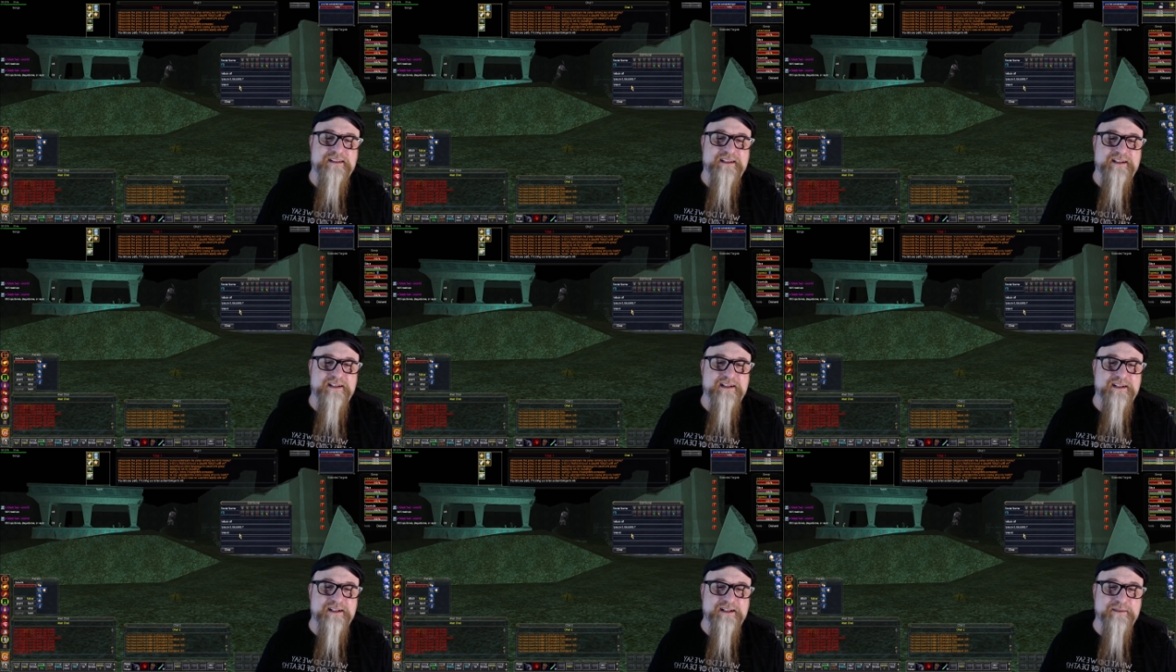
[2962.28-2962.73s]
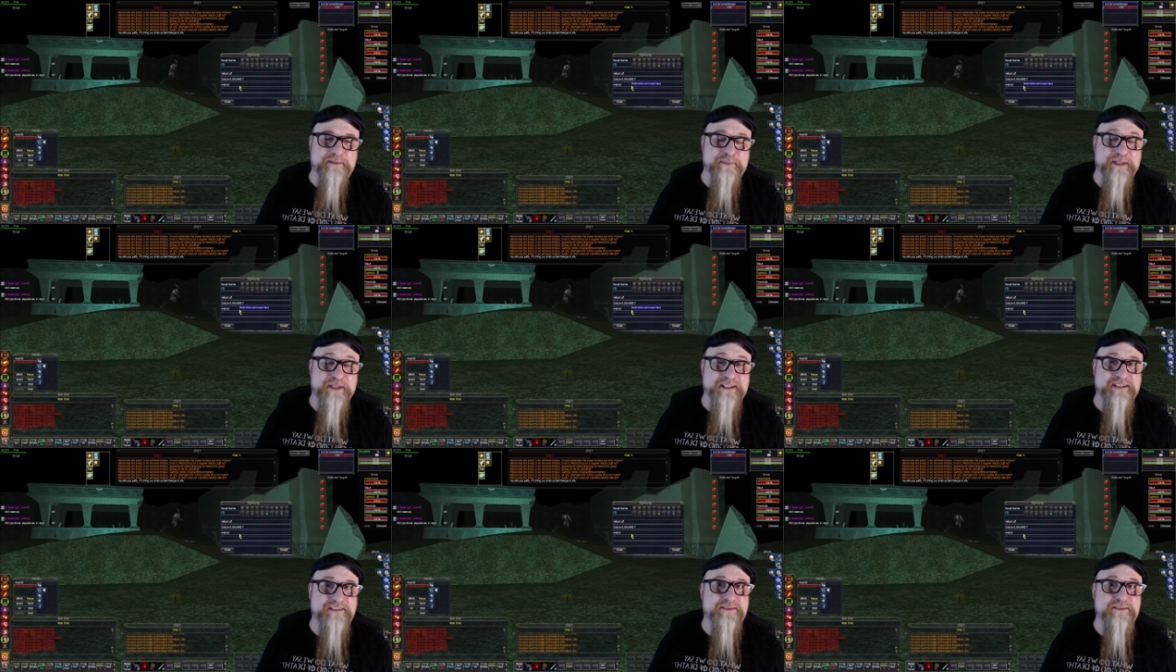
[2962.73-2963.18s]
Uh,
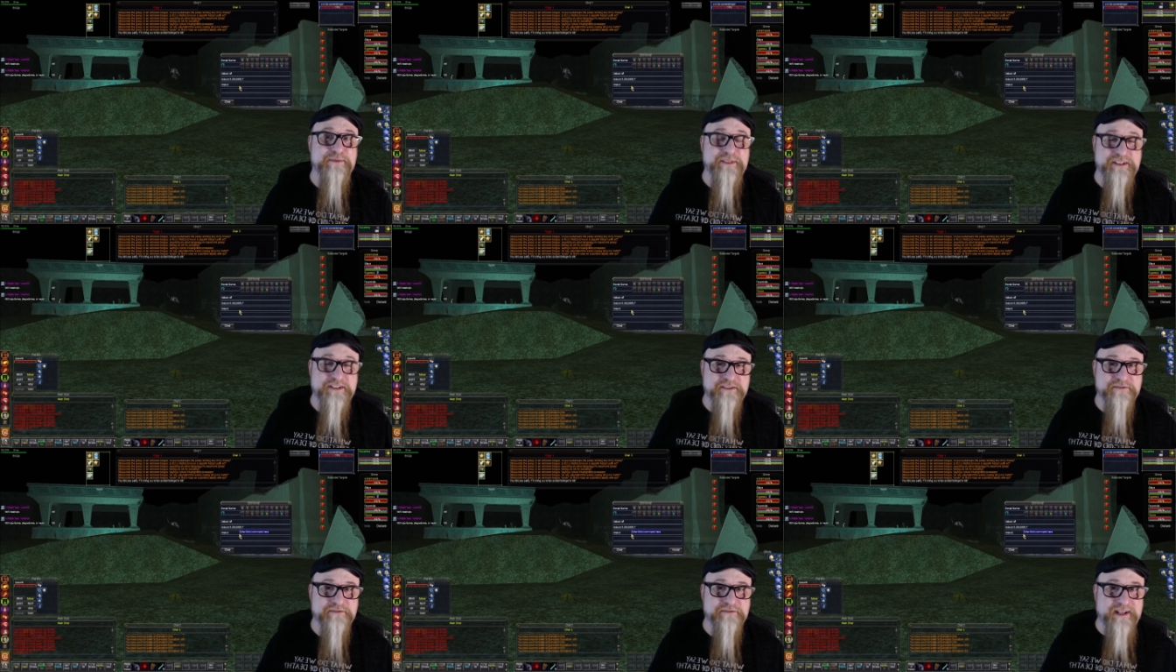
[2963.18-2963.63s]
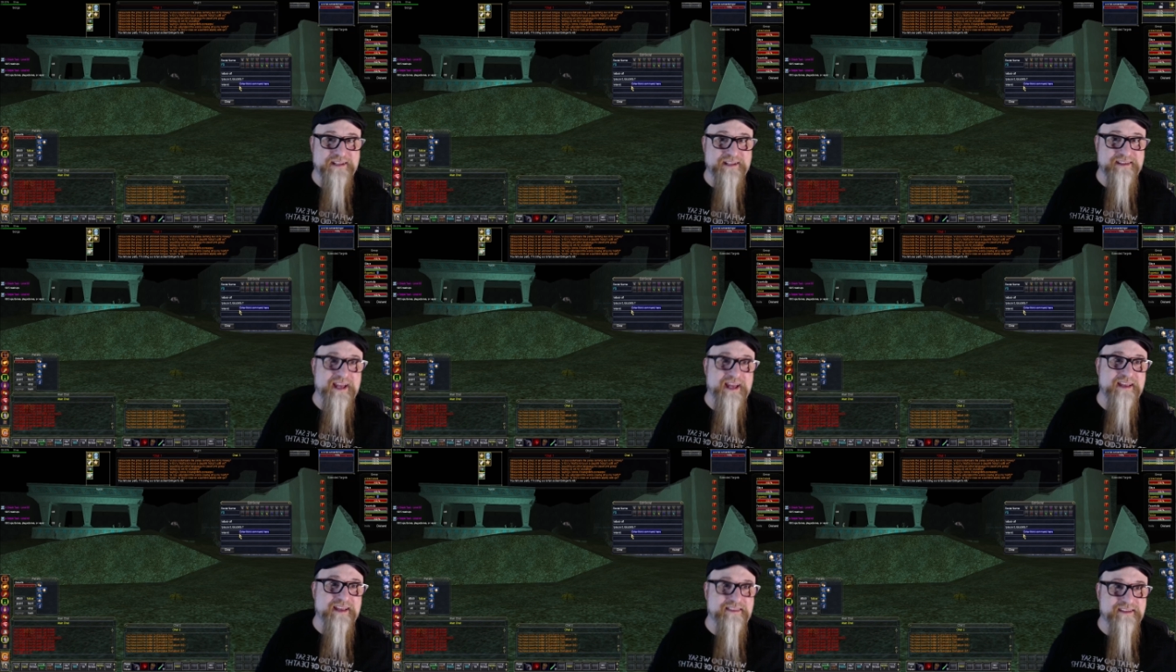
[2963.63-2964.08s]
because when you're feign
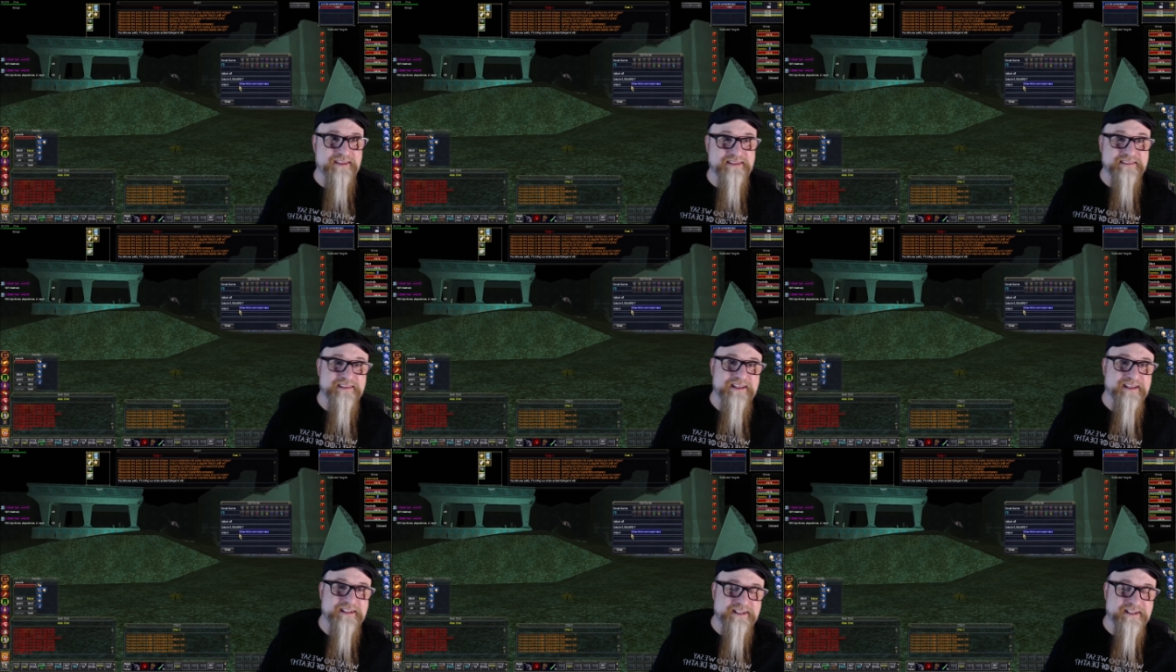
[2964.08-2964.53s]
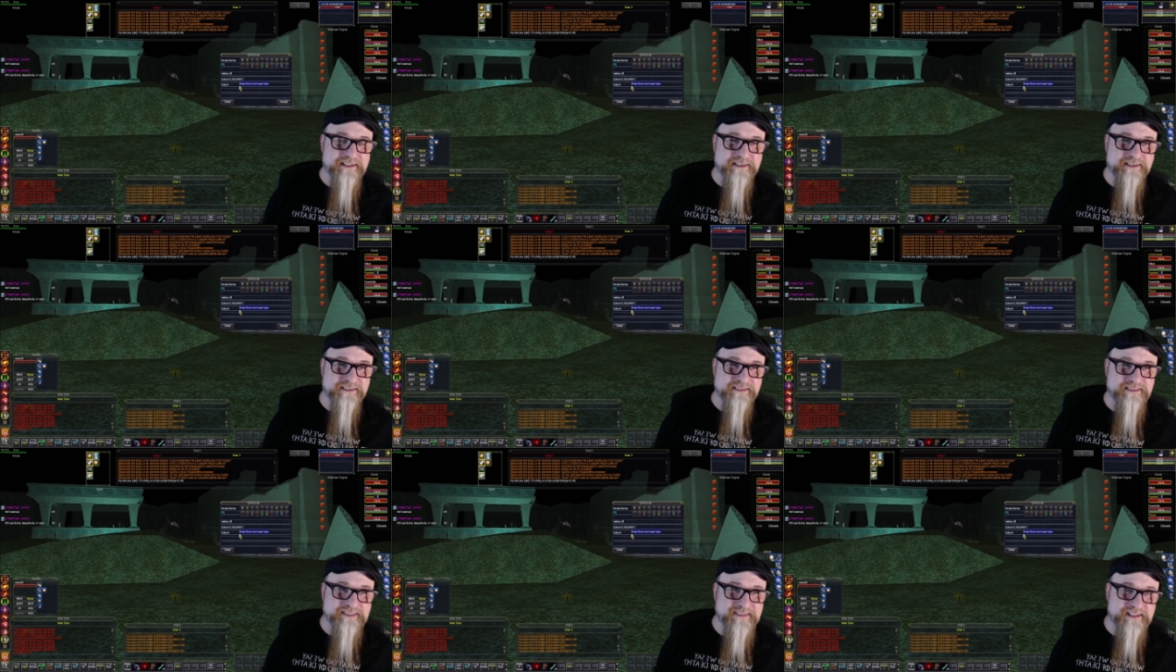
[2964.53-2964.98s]
death, it's like
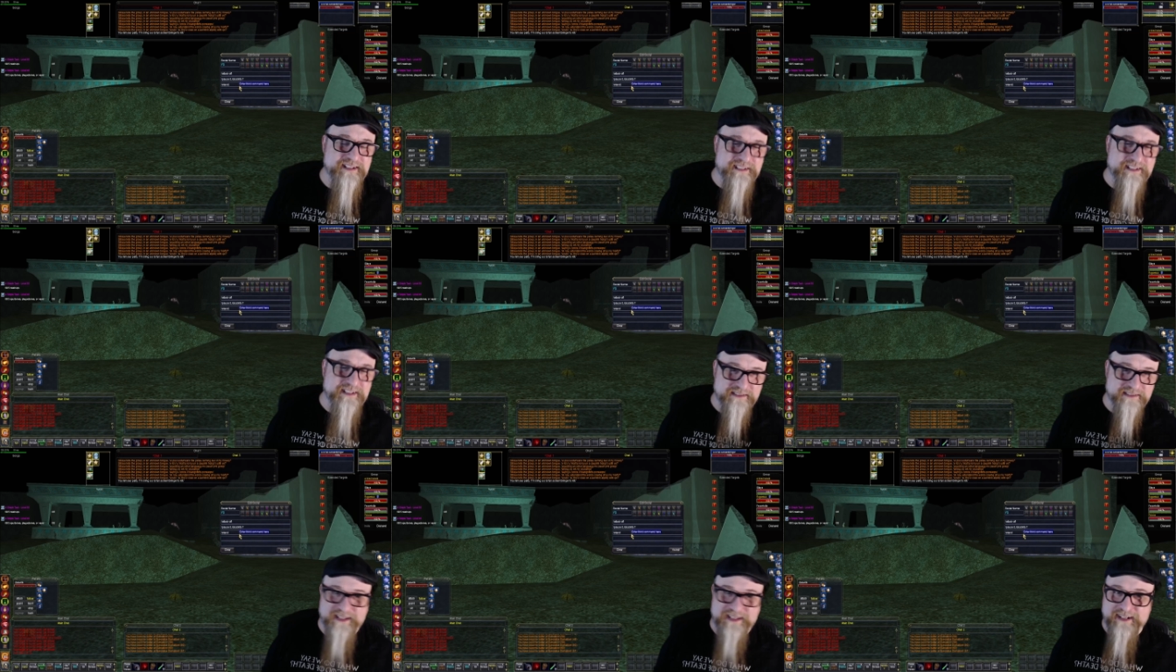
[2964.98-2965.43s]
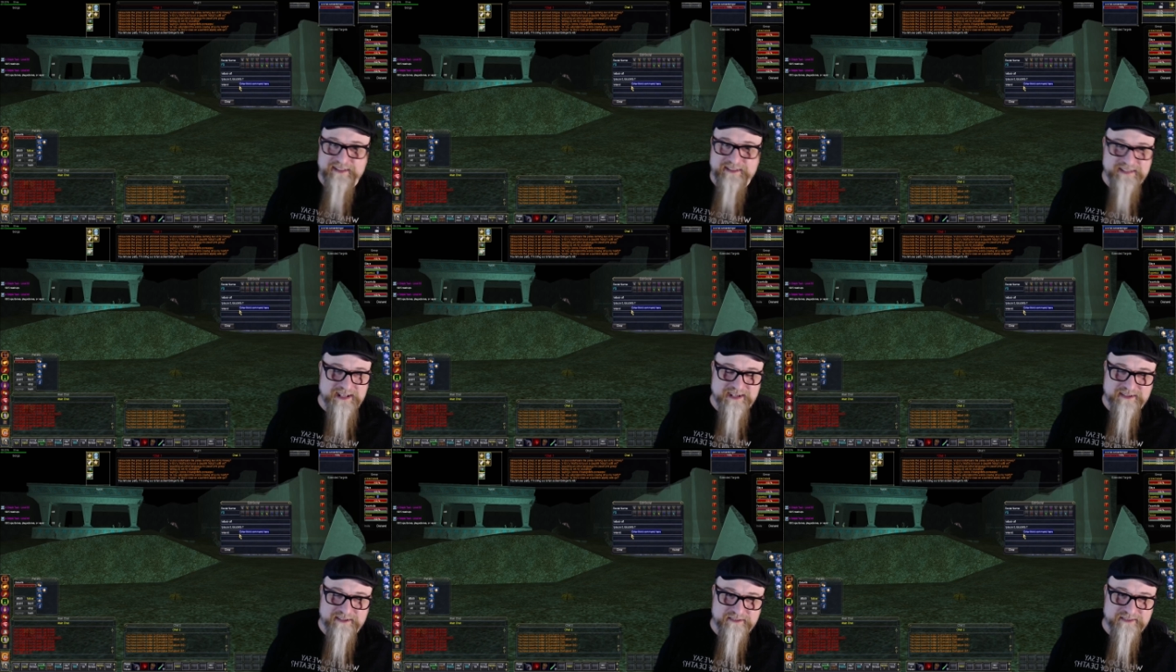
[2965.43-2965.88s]
you're sitting, laying
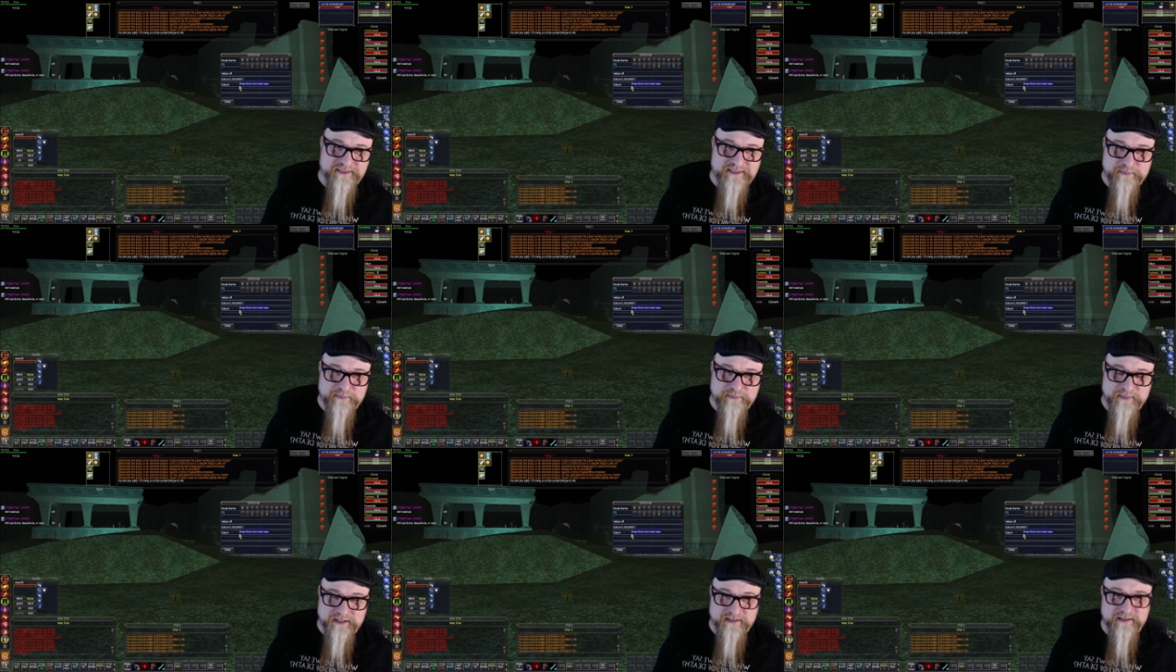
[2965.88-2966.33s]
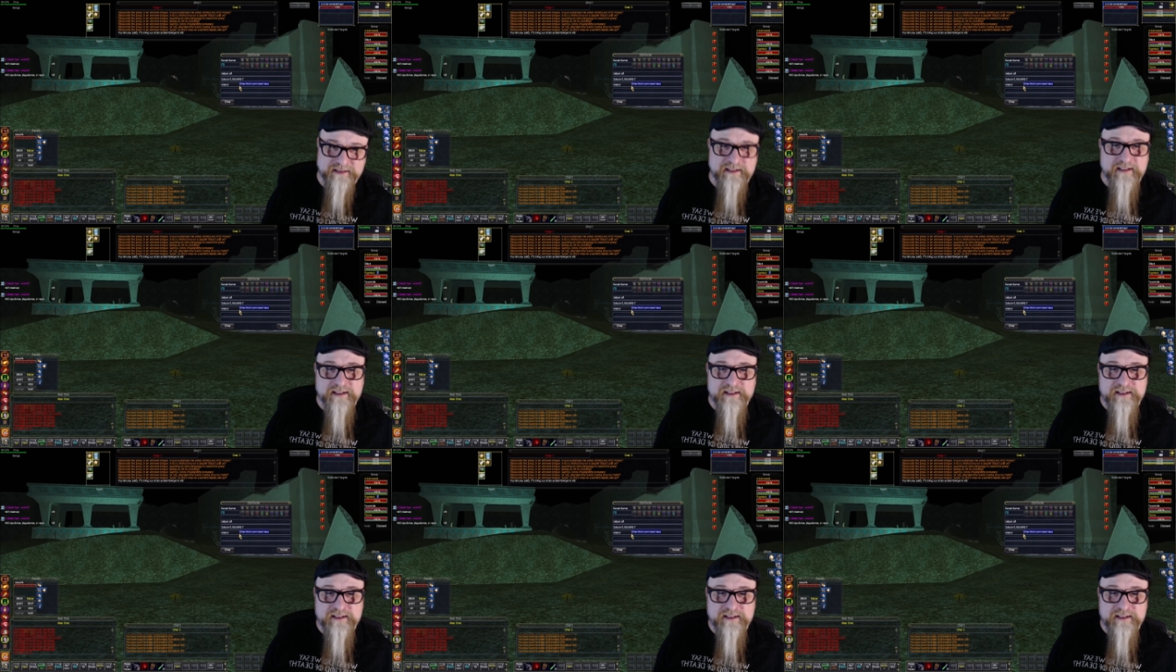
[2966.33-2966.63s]
down, something.